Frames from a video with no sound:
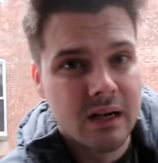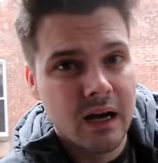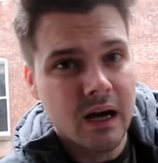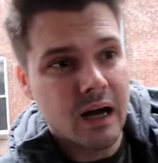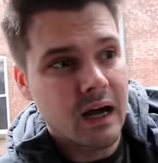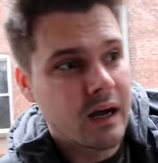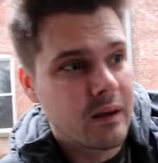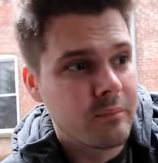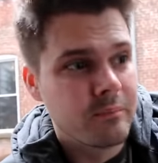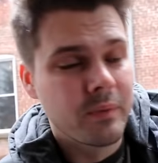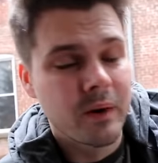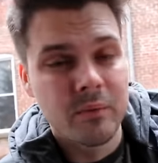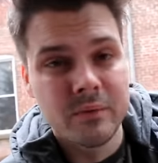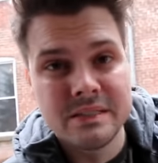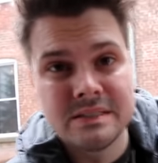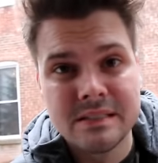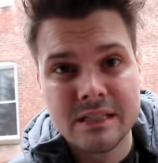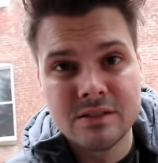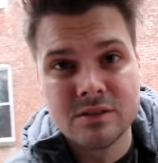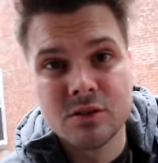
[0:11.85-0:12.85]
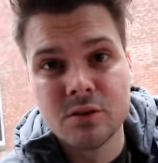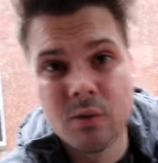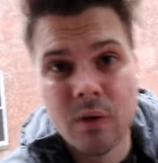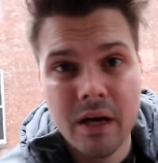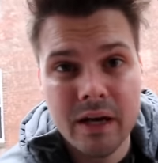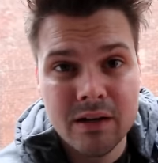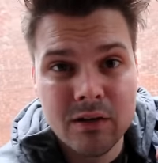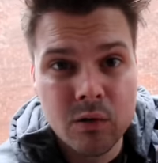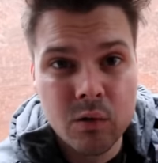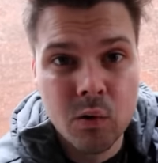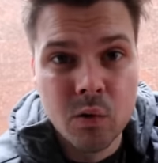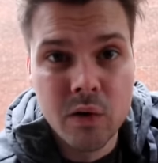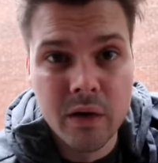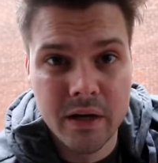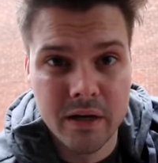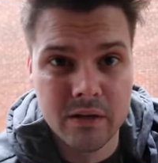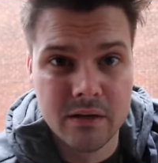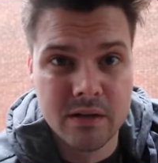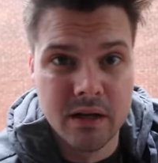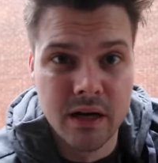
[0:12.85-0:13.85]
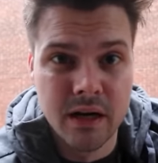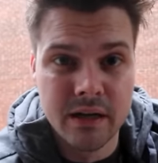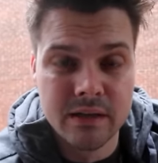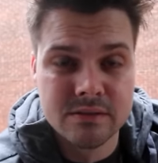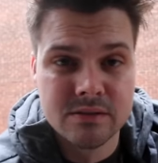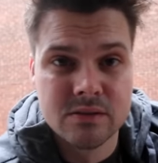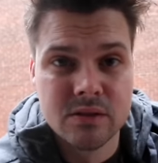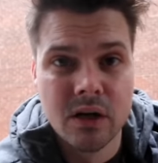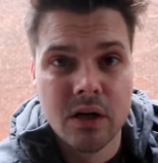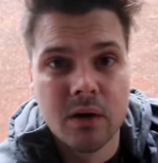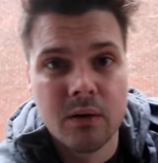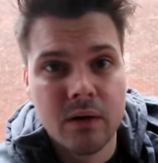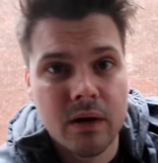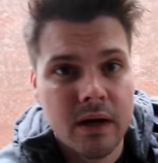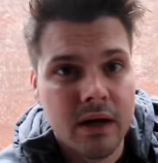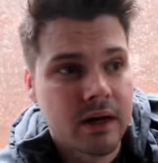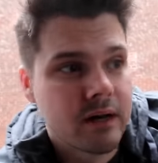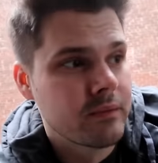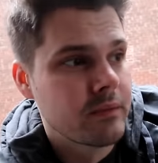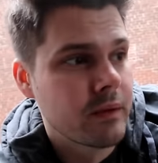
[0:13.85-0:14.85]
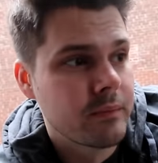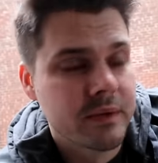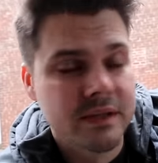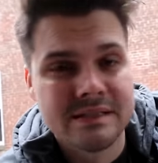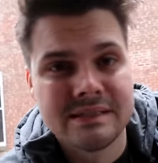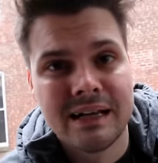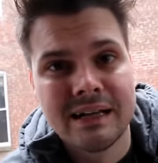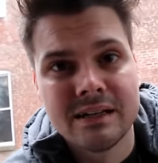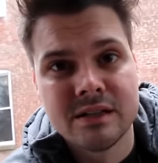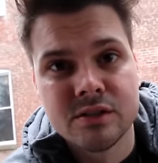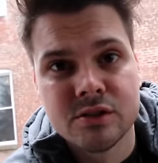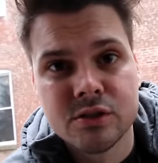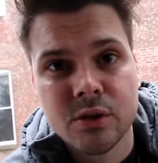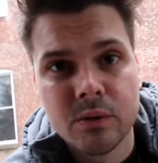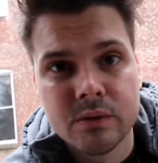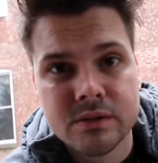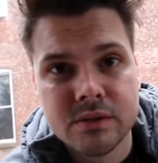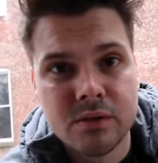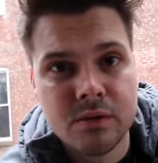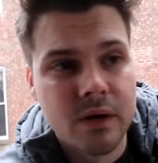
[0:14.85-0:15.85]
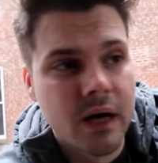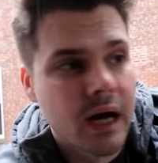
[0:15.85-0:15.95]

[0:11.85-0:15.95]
Uh, but we did do a cool haircut. So um, I'm excited to show it to you